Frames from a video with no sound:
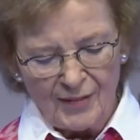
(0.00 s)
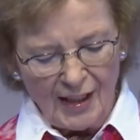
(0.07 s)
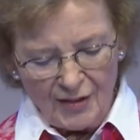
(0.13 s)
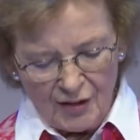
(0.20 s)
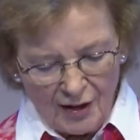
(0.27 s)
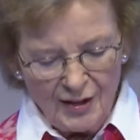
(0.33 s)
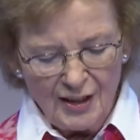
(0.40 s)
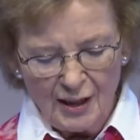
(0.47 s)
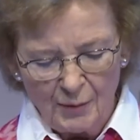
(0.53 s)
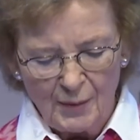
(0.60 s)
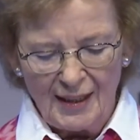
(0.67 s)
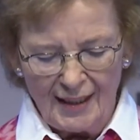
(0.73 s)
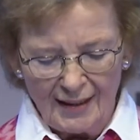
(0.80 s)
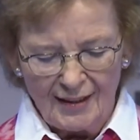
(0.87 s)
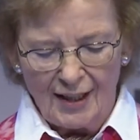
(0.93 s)
and
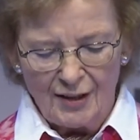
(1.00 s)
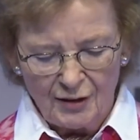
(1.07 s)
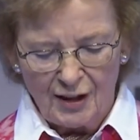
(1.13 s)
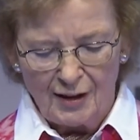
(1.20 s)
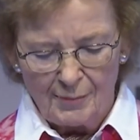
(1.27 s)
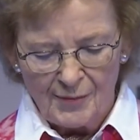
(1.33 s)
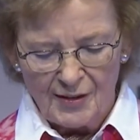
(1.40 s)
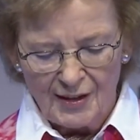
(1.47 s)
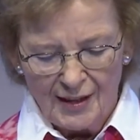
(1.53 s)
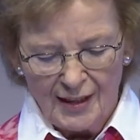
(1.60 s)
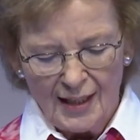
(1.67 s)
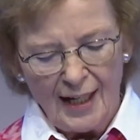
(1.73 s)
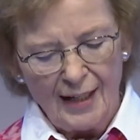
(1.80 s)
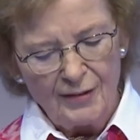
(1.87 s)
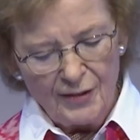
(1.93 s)
unequal health outcomes
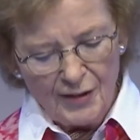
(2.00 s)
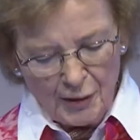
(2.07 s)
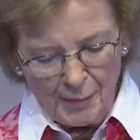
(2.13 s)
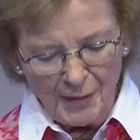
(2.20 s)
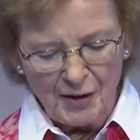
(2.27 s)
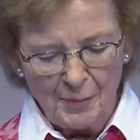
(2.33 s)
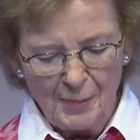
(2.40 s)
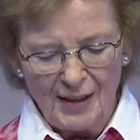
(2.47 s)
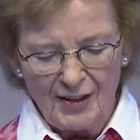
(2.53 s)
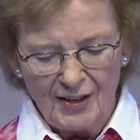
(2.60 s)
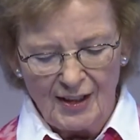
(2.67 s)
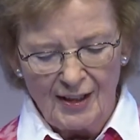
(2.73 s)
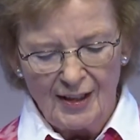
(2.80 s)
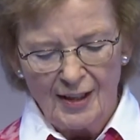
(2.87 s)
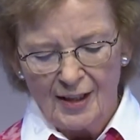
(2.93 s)
have a
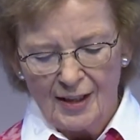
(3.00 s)
responsibility